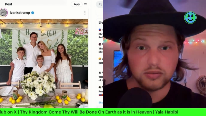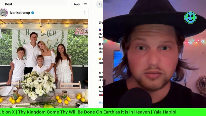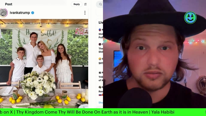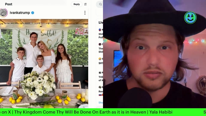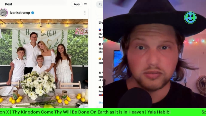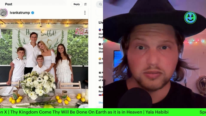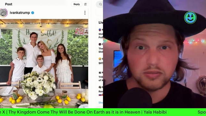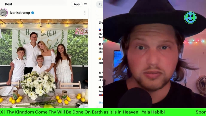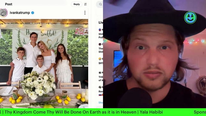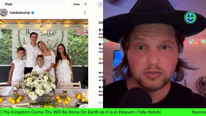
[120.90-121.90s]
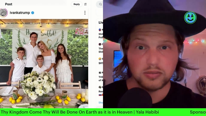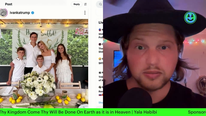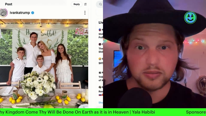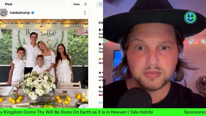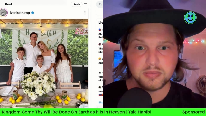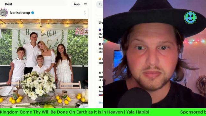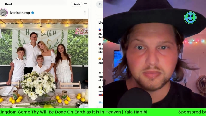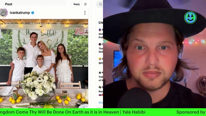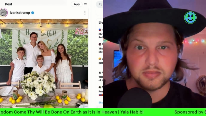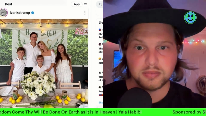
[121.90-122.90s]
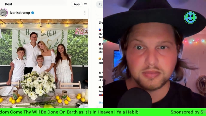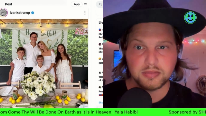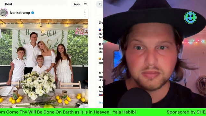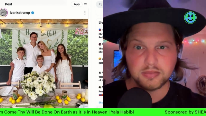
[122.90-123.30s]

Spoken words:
(no one is talking)